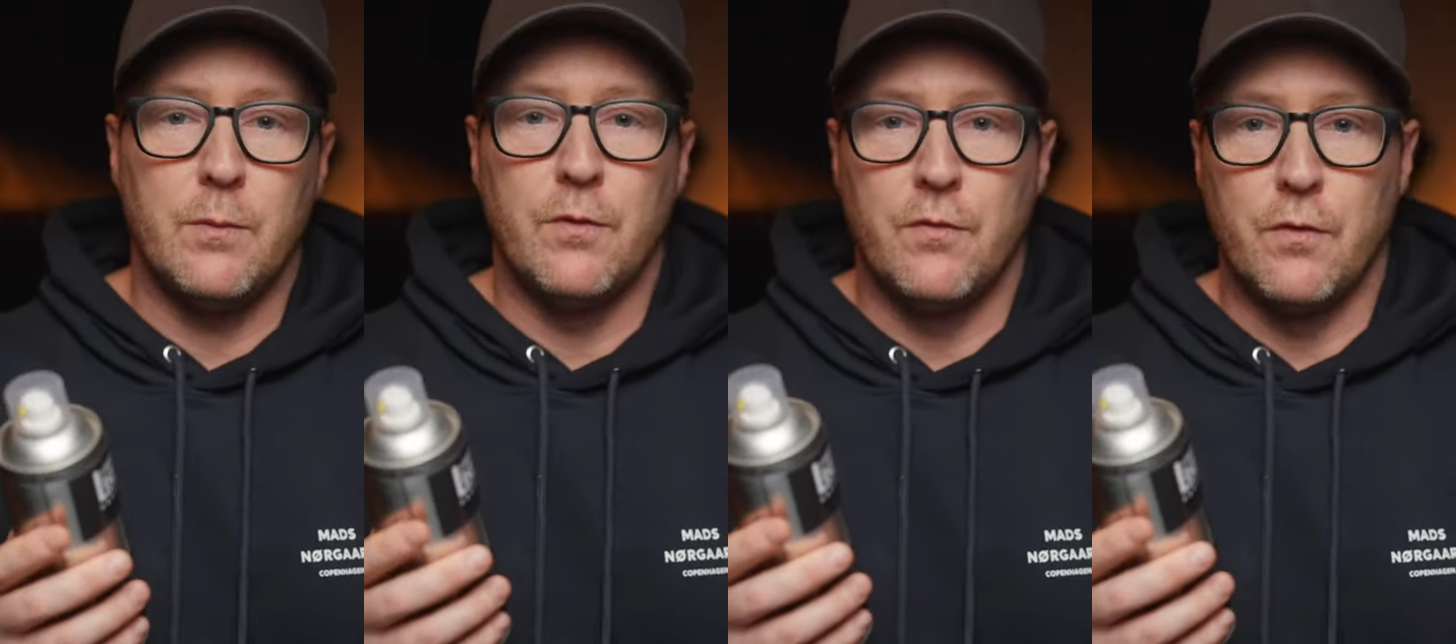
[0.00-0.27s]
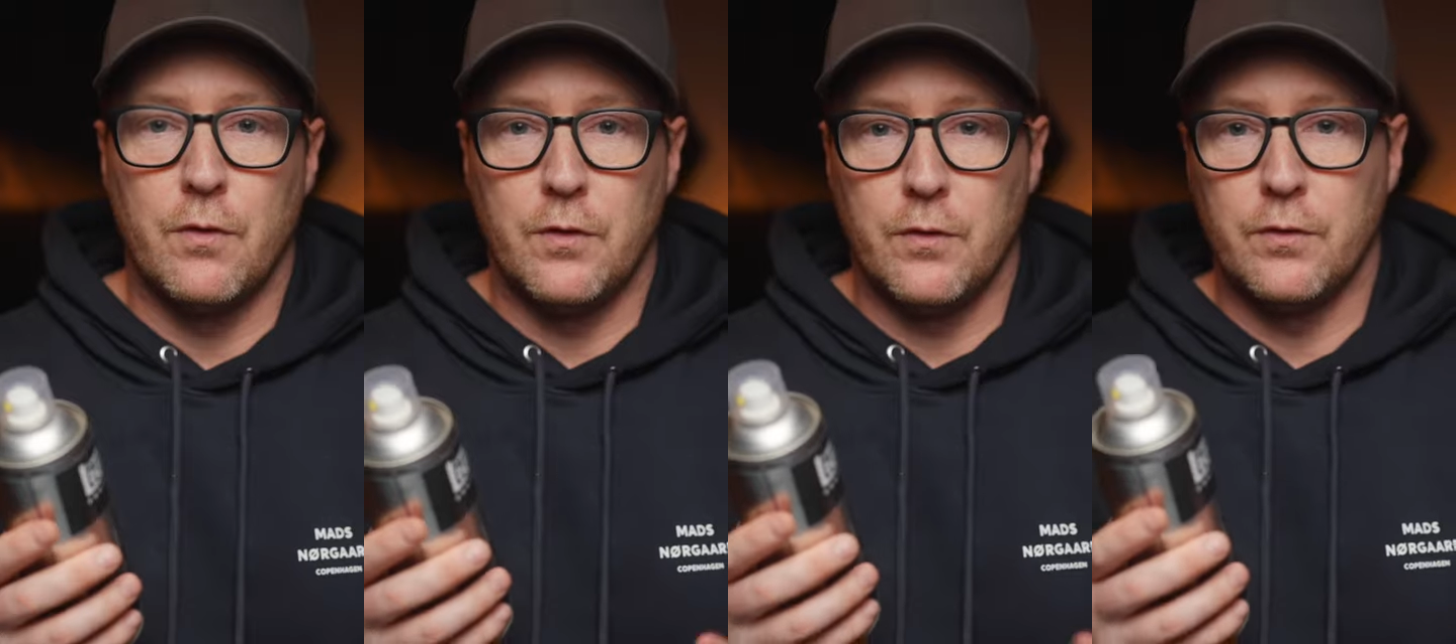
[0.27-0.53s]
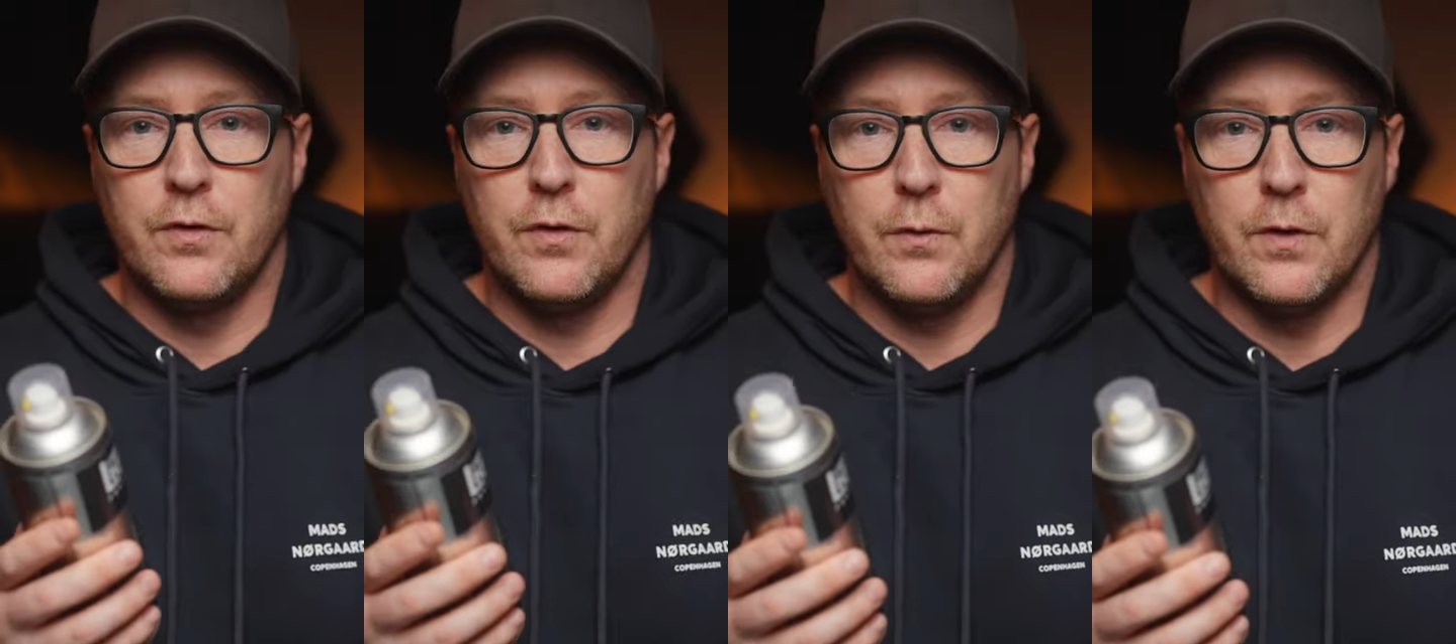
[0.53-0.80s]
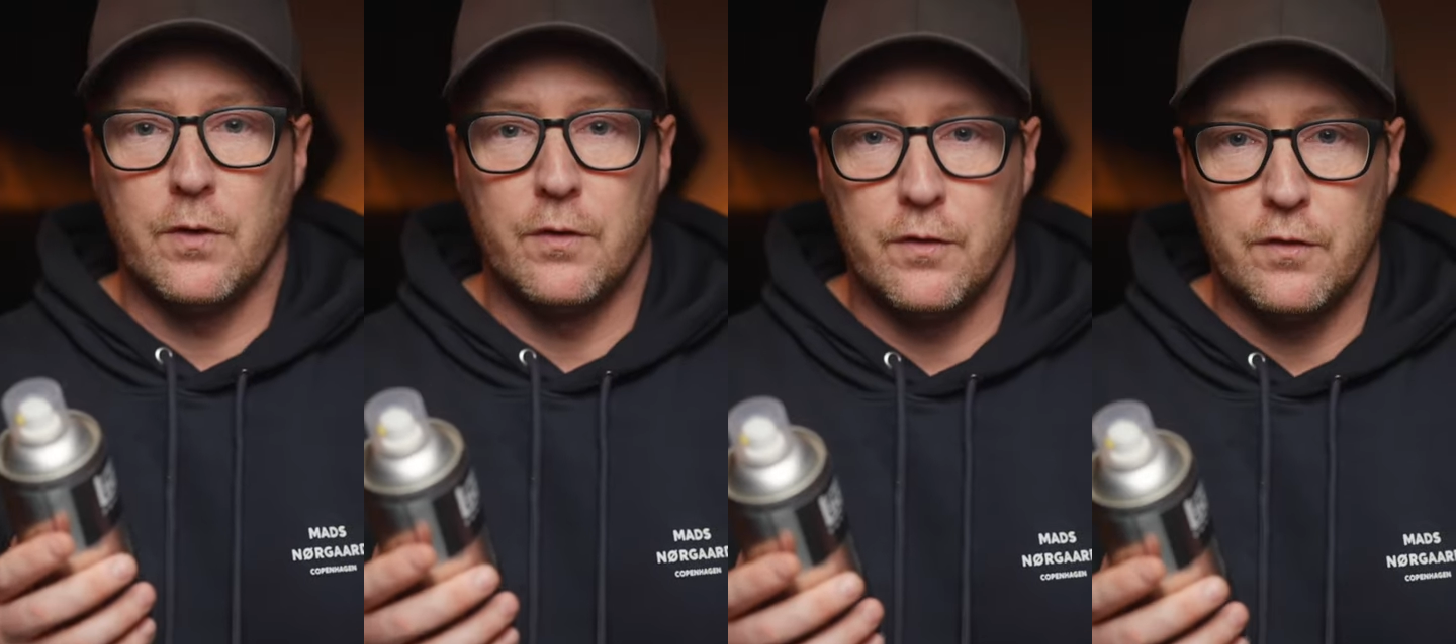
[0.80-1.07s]
before you're
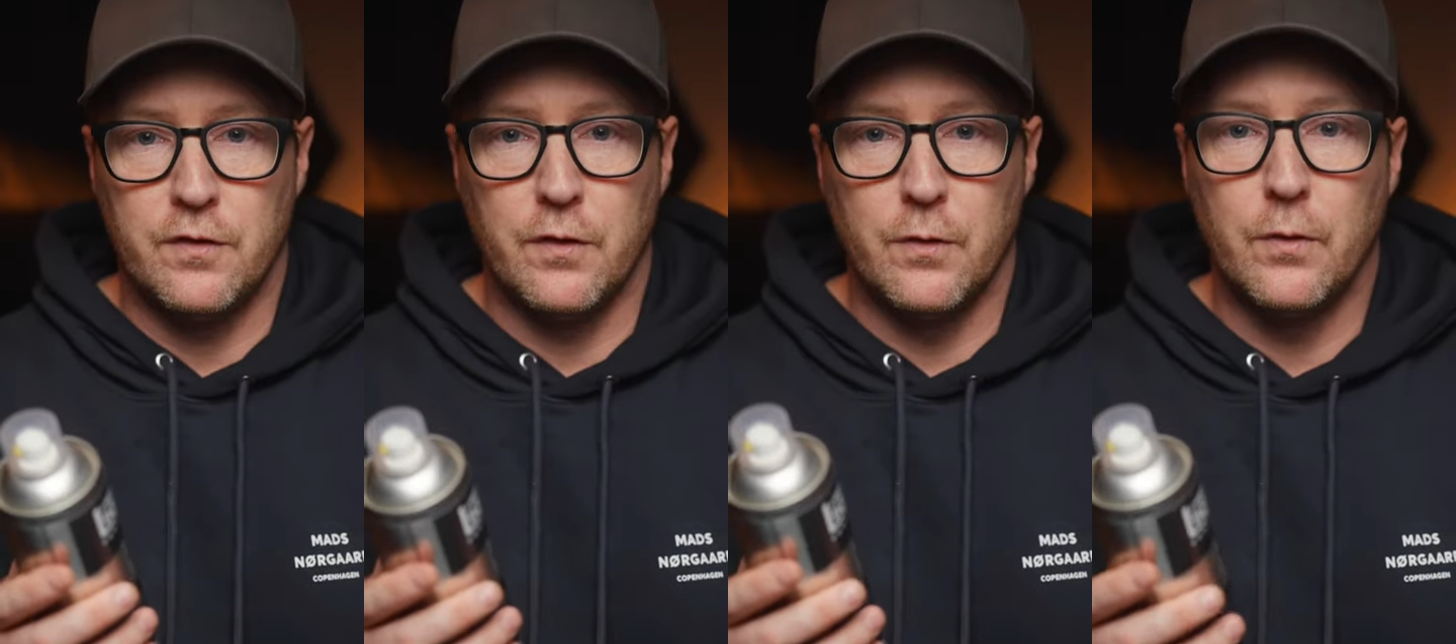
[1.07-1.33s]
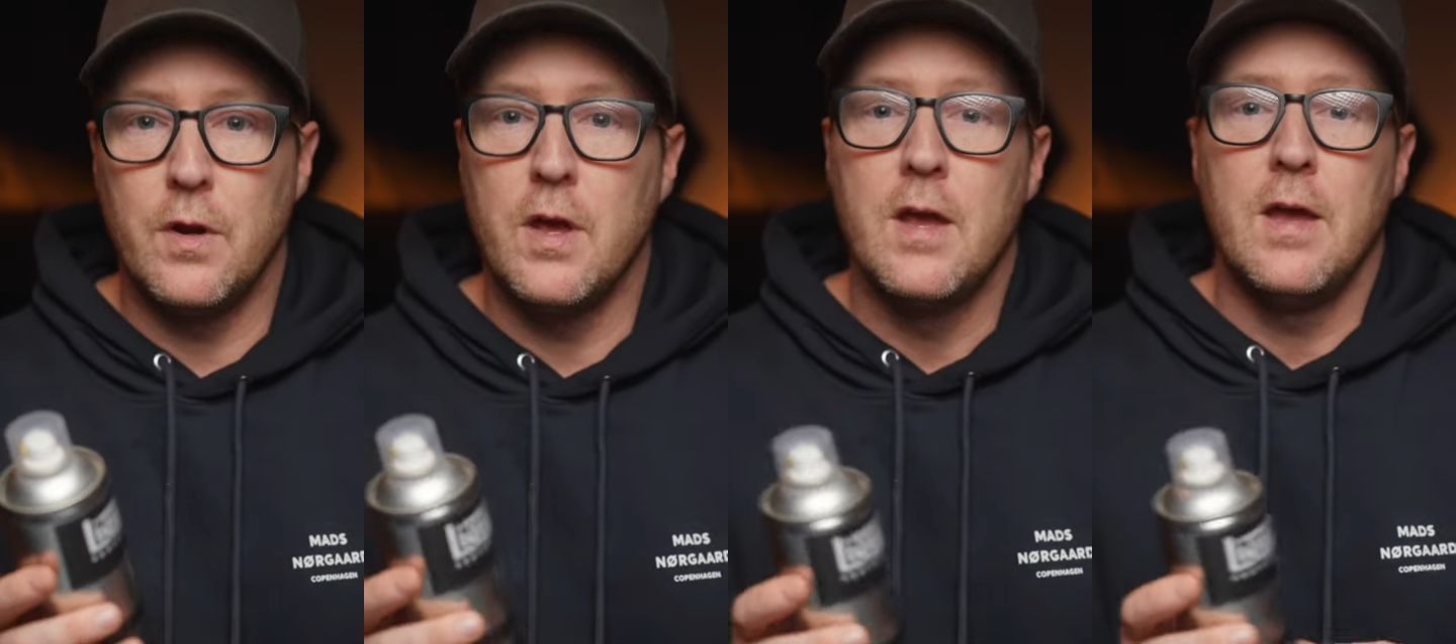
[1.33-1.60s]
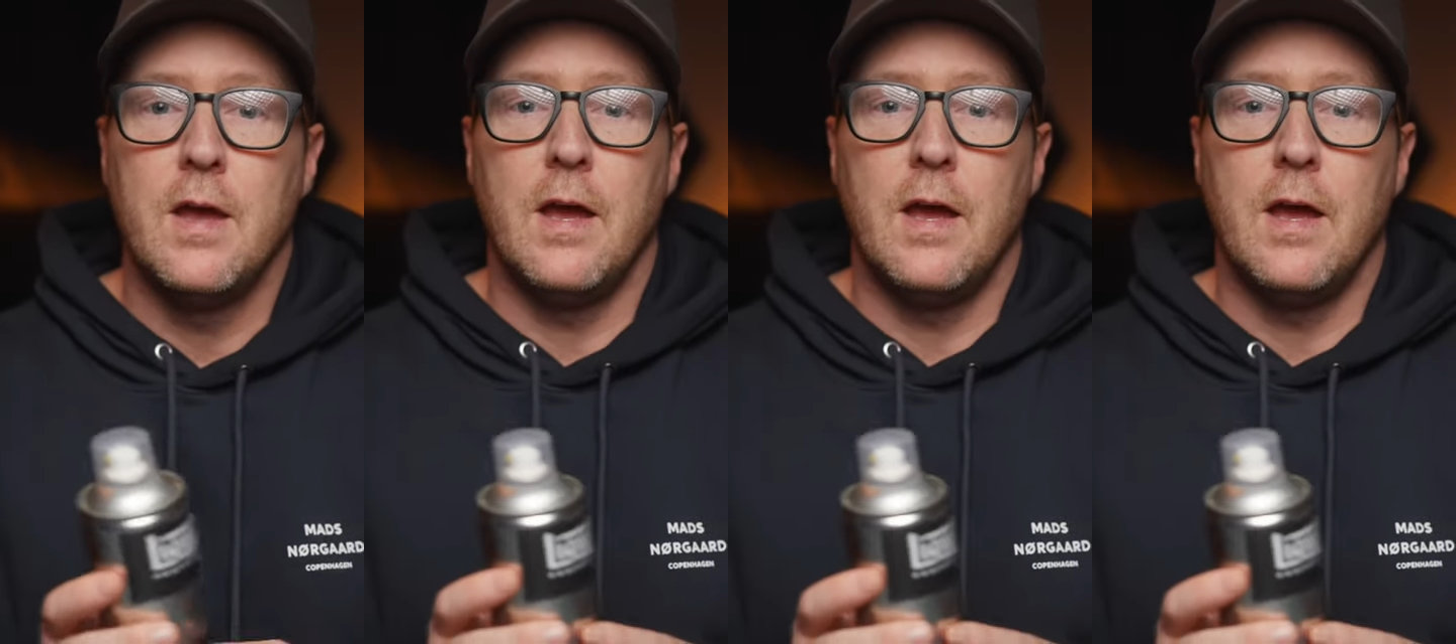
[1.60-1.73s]
doing the shoot,